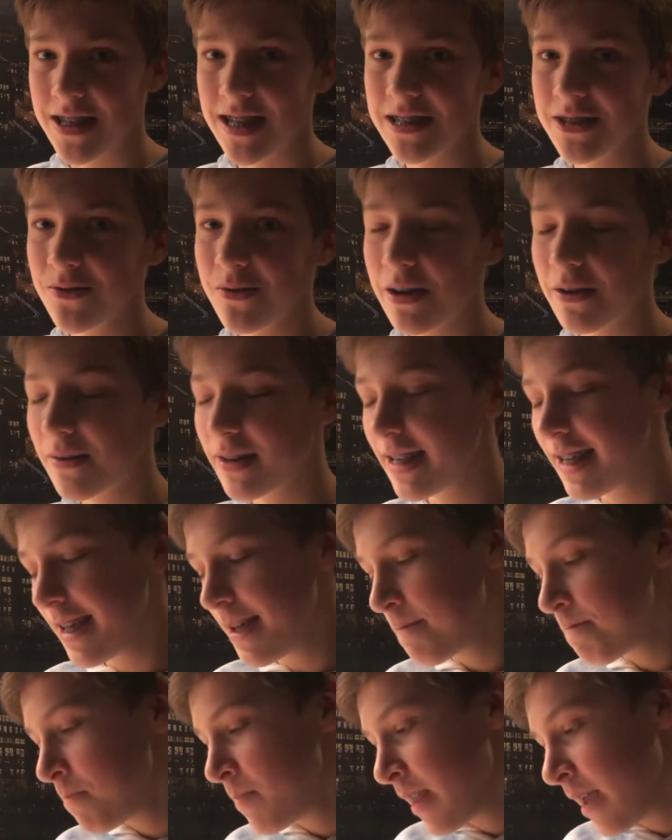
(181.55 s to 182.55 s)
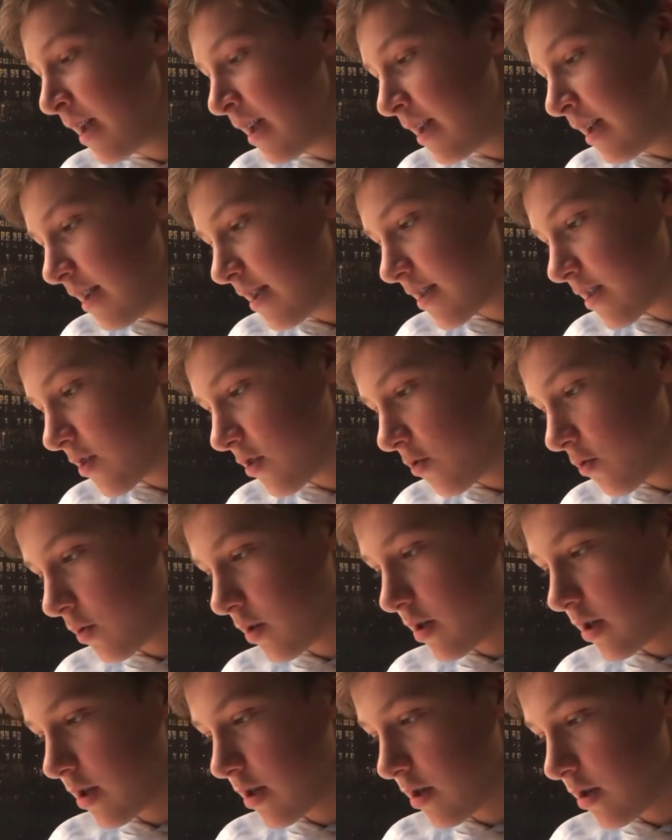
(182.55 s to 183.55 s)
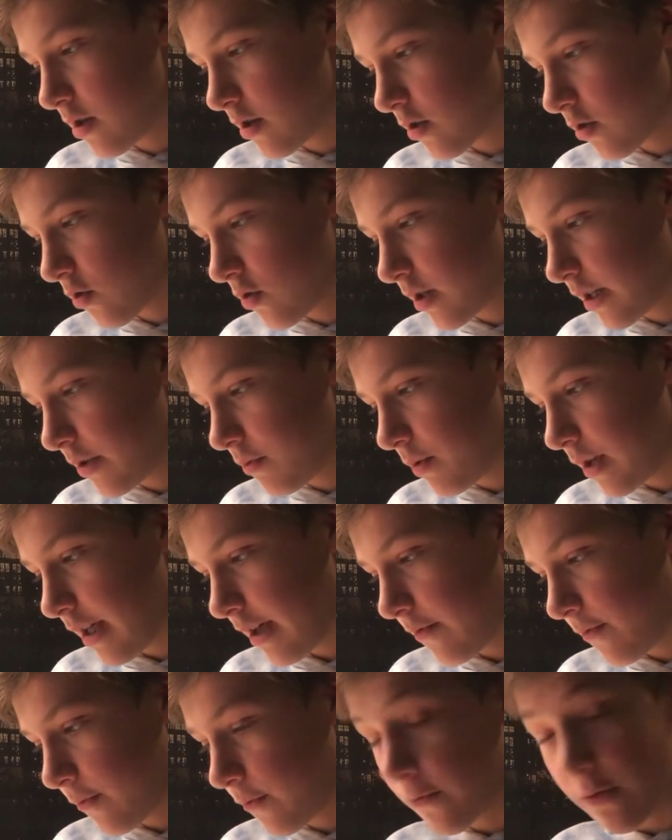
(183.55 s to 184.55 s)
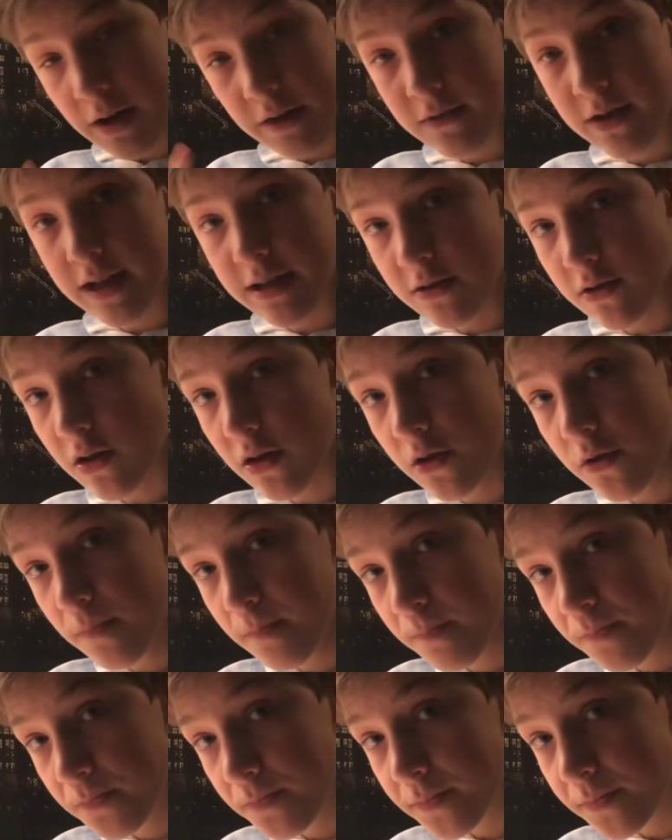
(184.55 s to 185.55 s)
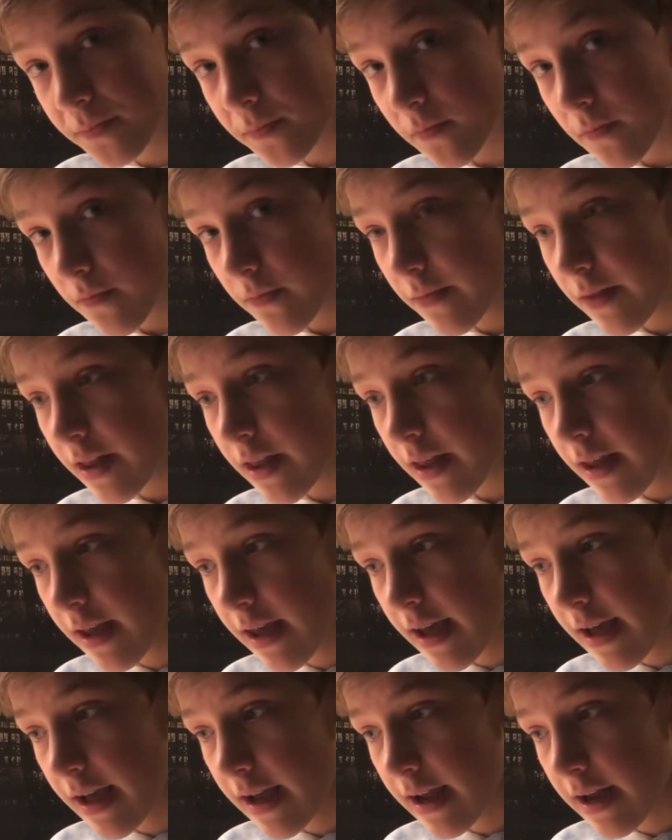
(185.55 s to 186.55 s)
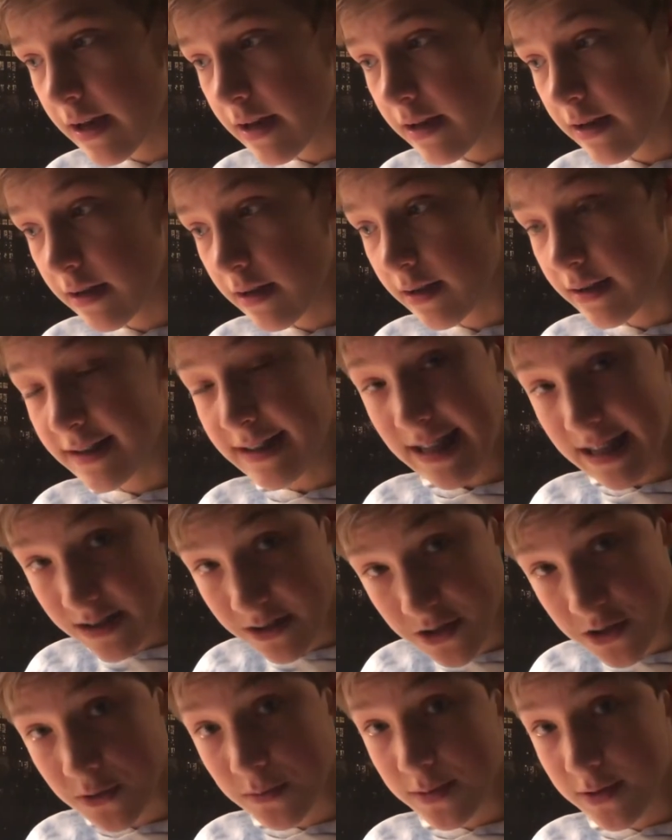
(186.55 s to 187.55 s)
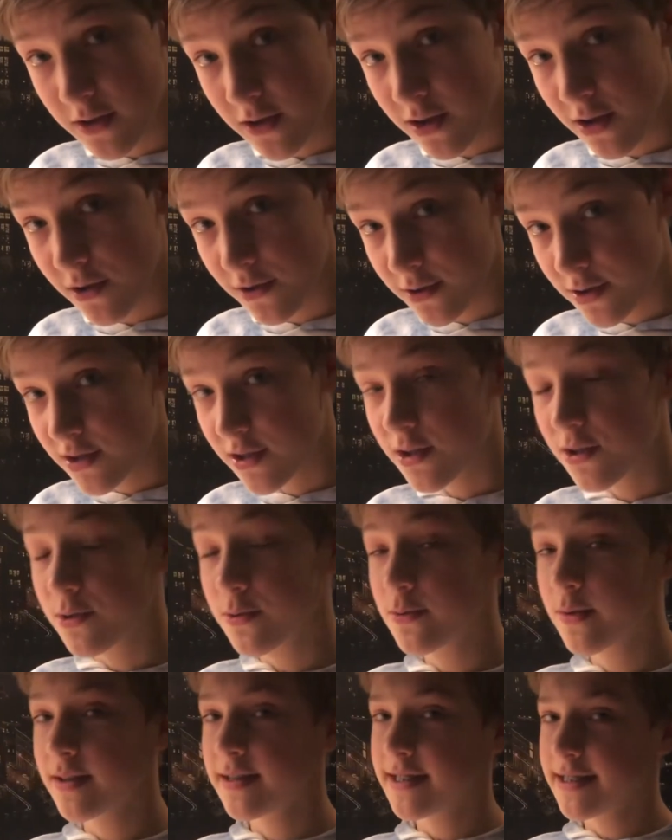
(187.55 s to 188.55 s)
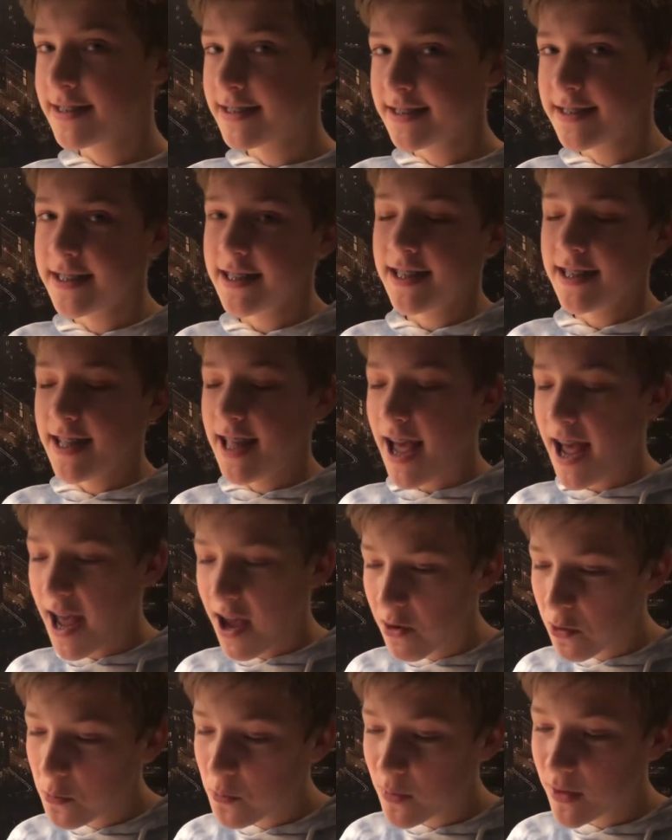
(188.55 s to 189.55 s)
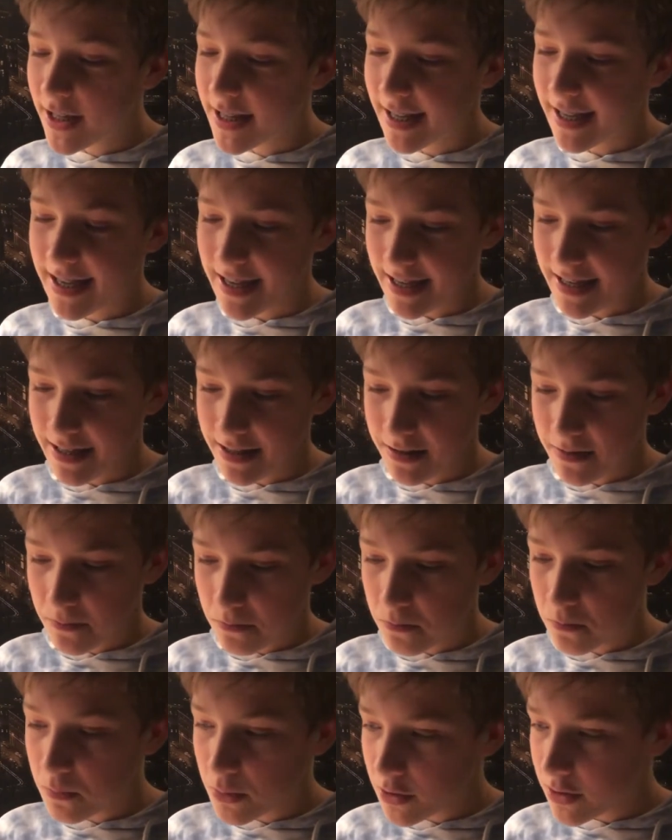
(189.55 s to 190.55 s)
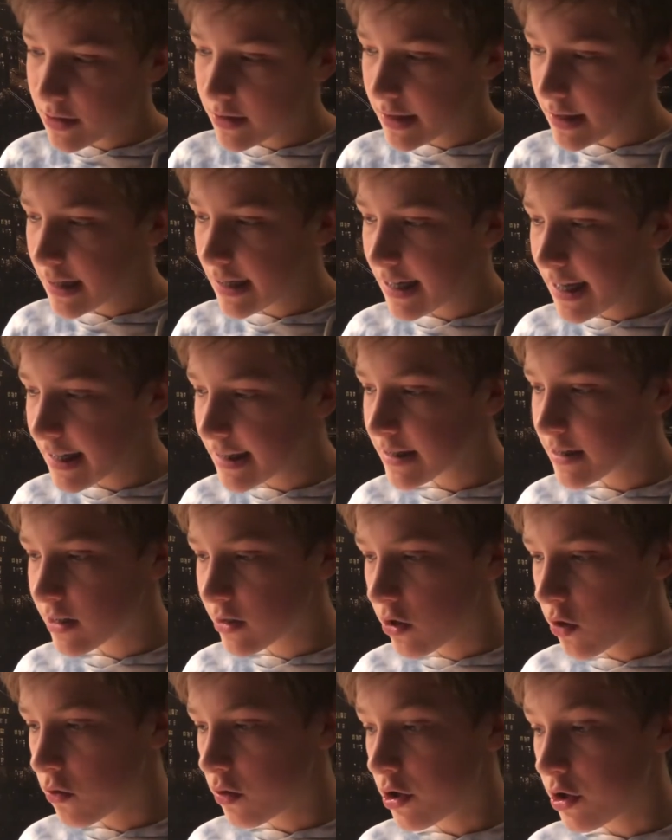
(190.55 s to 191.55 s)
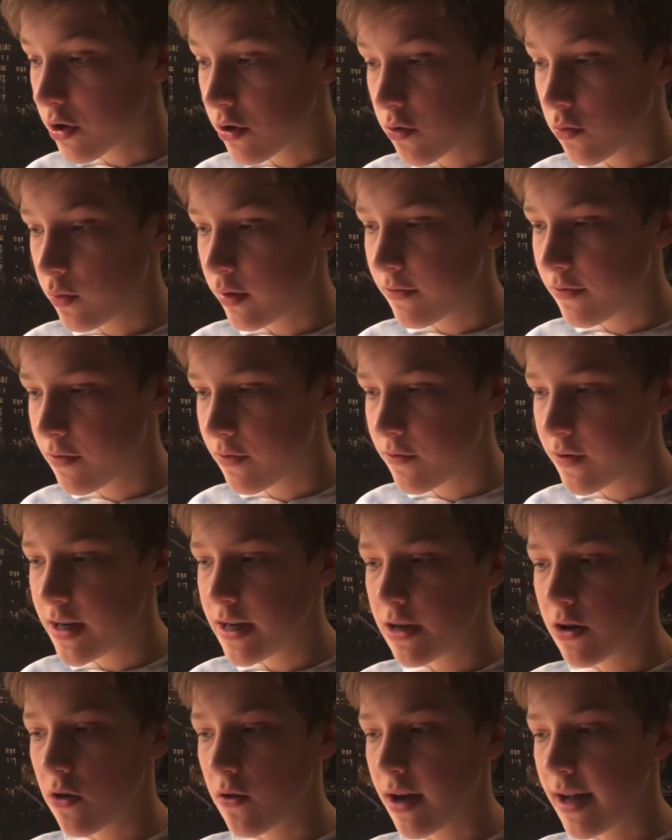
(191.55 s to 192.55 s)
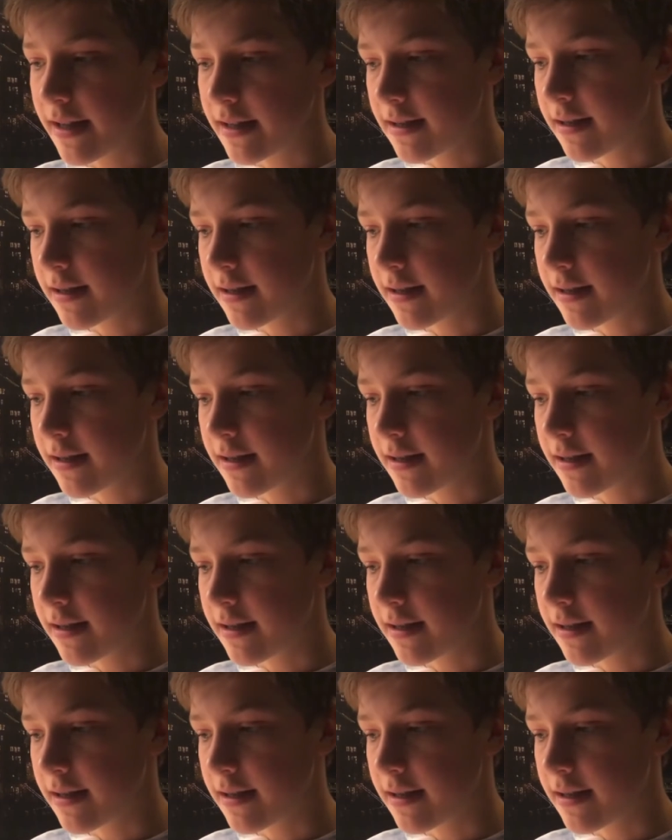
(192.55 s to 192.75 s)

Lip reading: January. So currently we have 5 days to go and 10 subs to go. So I hope we can get it. But let's go on with the video.